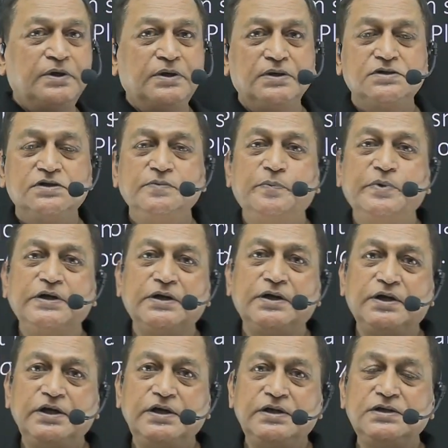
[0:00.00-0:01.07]
simply
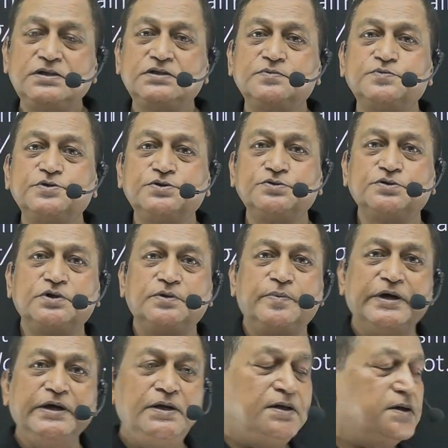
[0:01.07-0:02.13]
T is substituted
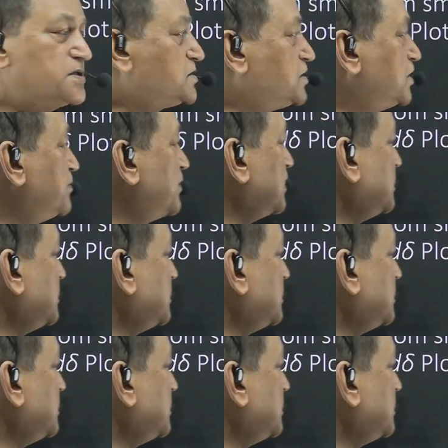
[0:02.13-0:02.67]
by sigma.